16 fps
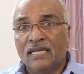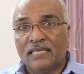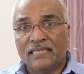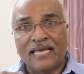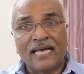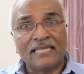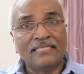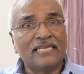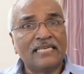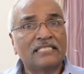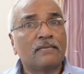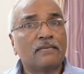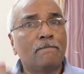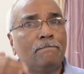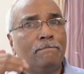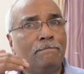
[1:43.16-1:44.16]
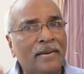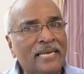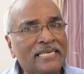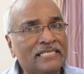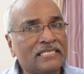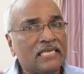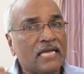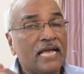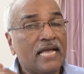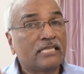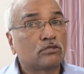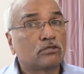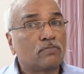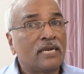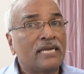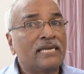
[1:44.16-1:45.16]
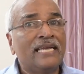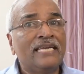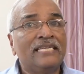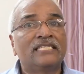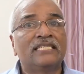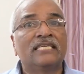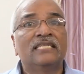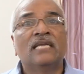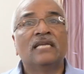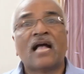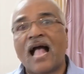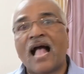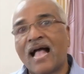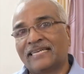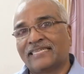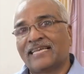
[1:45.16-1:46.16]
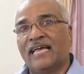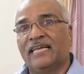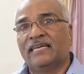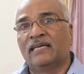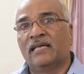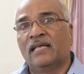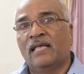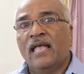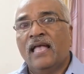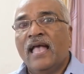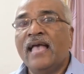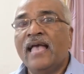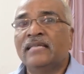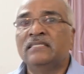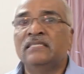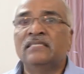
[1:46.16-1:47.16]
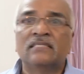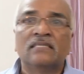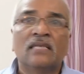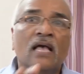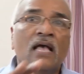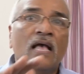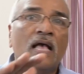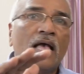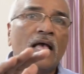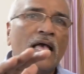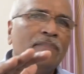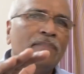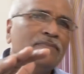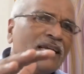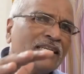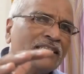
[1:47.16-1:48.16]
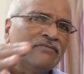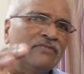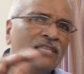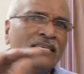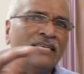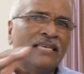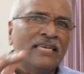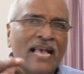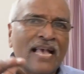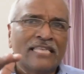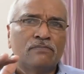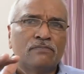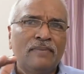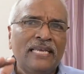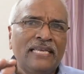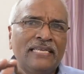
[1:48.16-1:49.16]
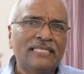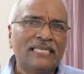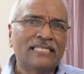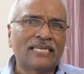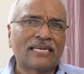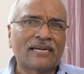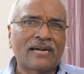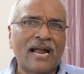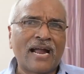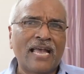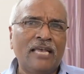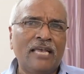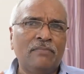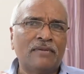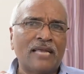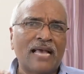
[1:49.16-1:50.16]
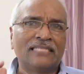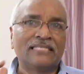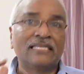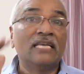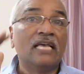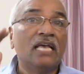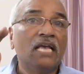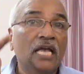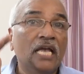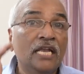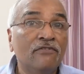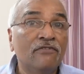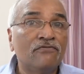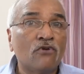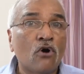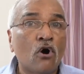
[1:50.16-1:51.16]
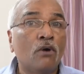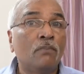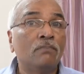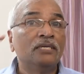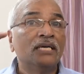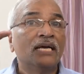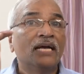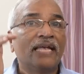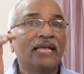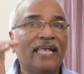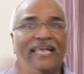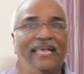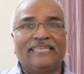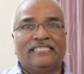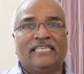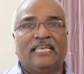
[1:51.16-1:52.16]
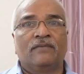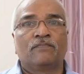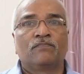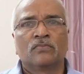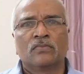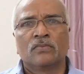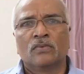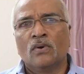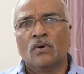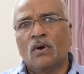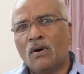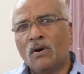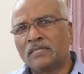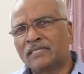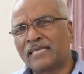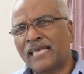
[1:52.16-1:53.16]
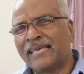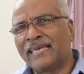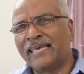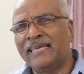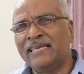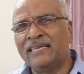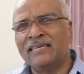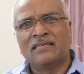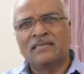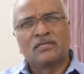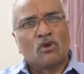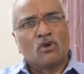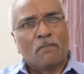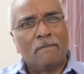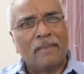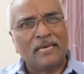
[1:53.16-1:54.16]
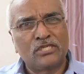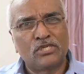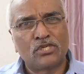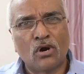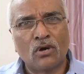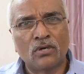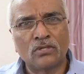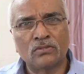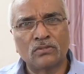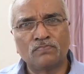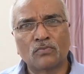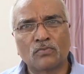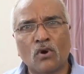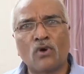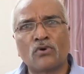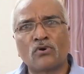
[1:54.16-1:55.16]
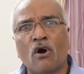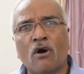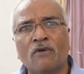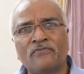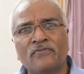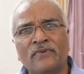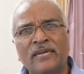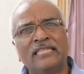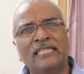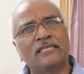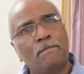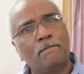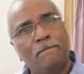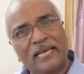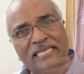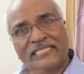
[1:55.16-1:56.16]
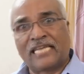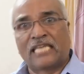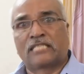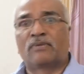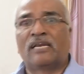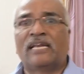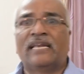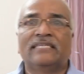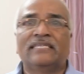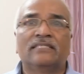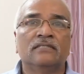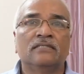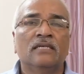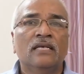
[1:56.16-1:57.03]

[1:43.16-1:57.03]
They are just the best explanation at hand. Hence, abductive thinking has been described as an informed guessing, or taking your best shot, or offering the best explanation.